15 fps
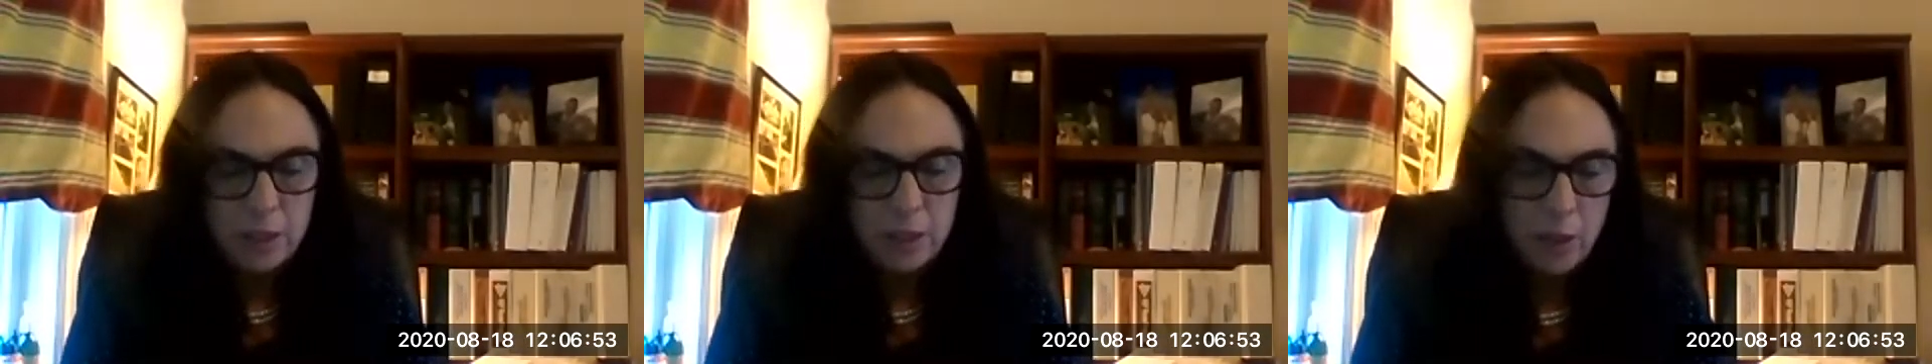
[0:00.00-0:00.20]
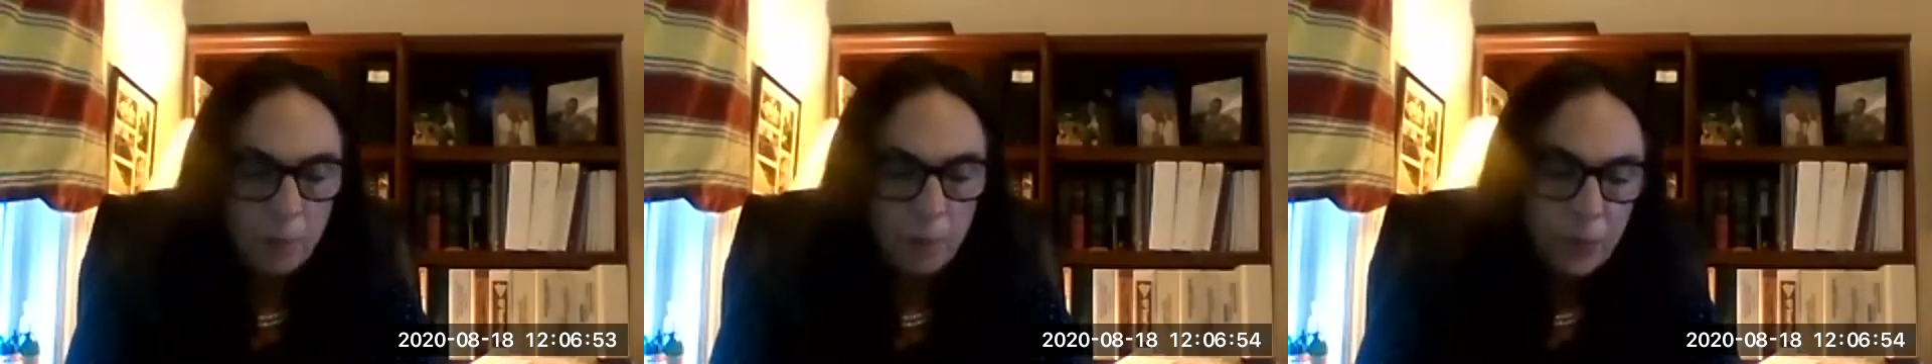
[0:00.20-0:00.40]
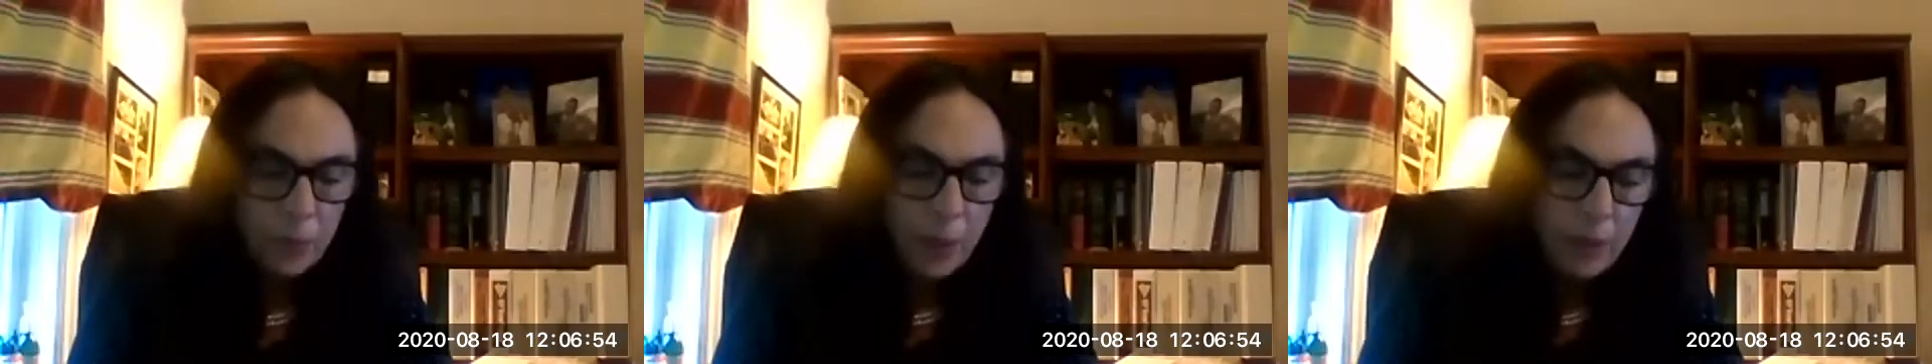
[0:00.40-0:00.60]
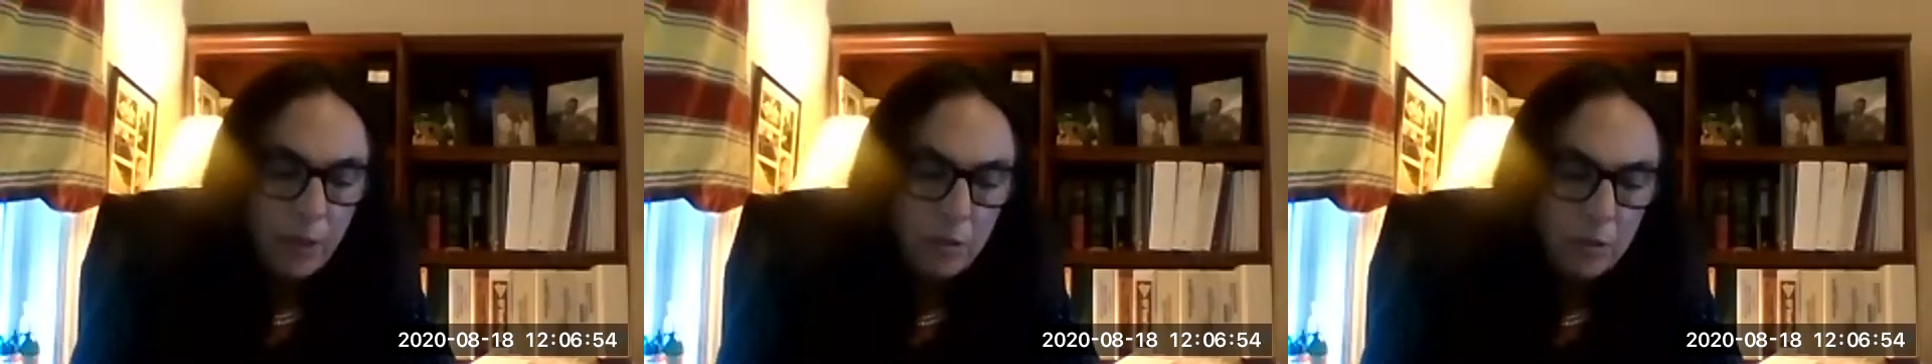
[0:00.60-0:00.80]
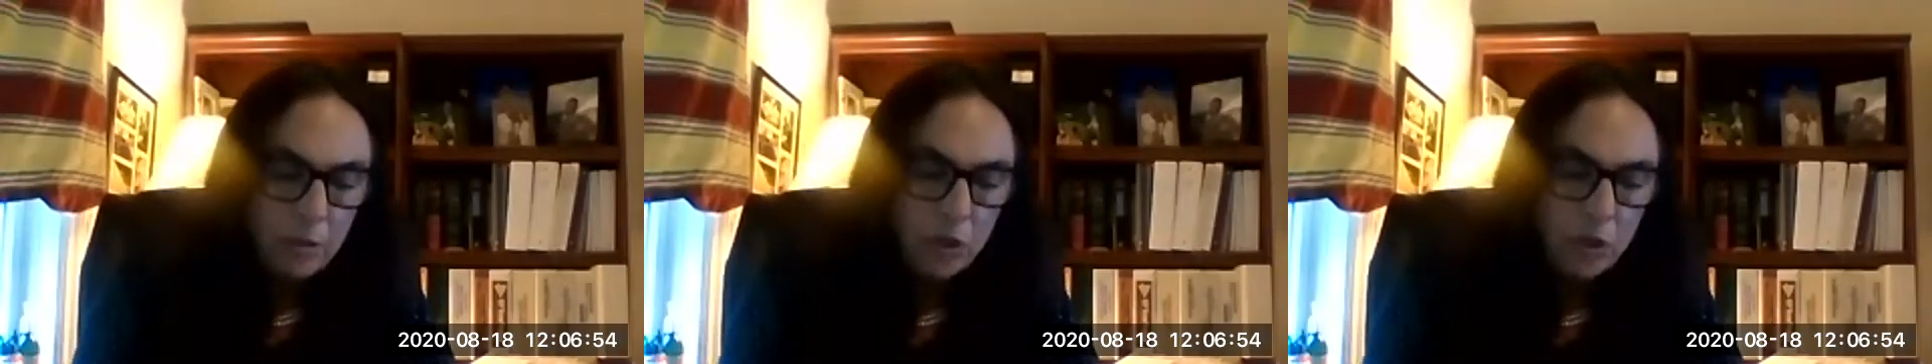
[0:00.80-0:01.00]
So
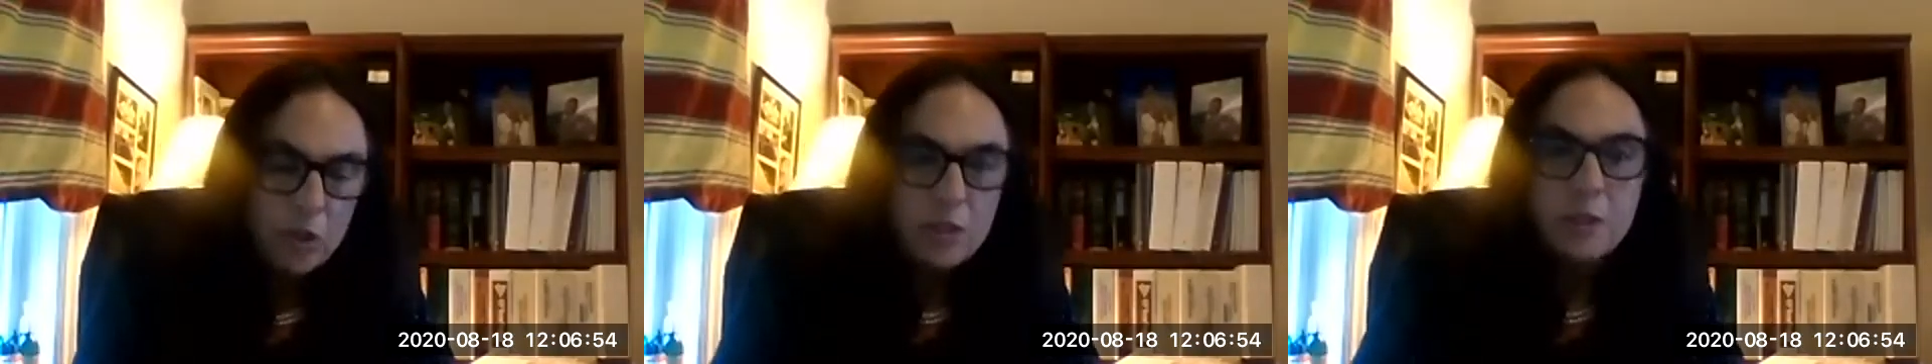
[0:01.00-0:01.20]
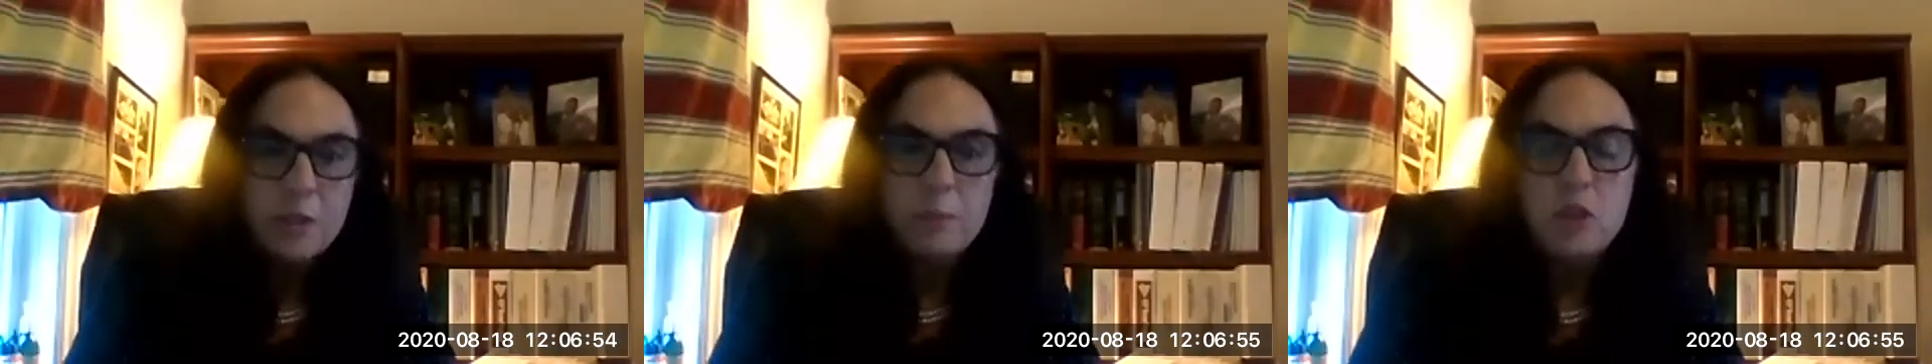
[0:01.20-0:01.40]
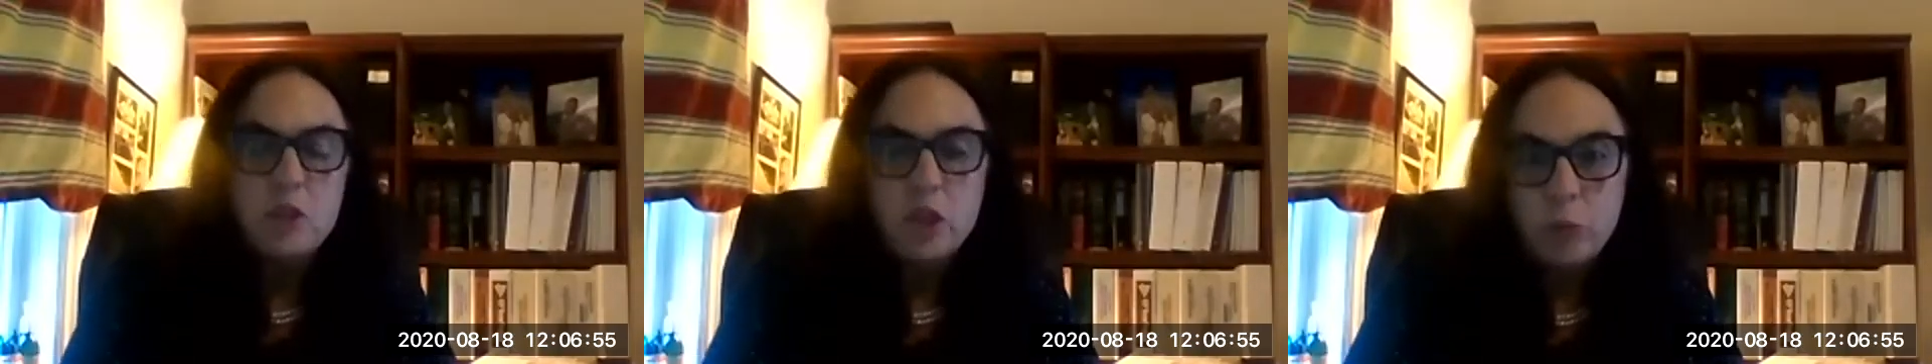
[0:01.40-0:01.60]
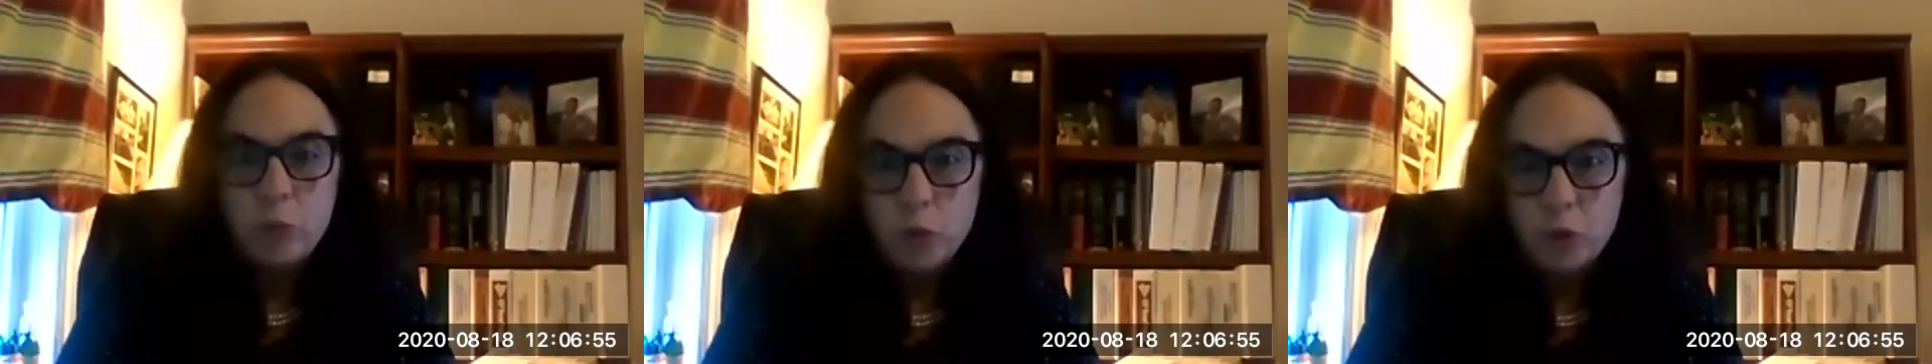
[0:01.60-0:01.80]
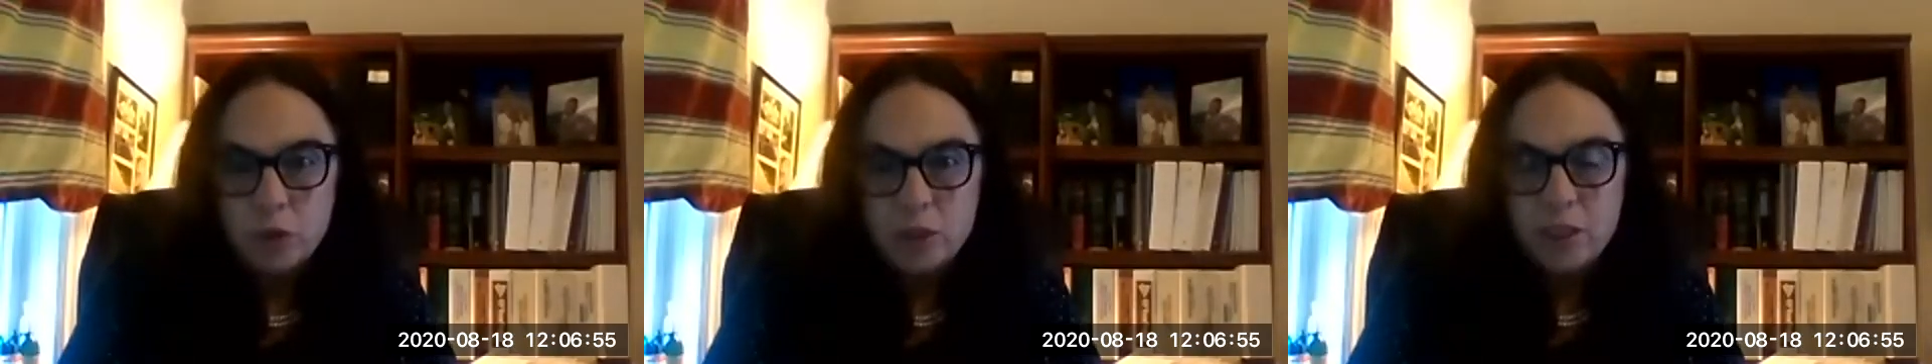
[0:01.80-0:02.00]
those are just some general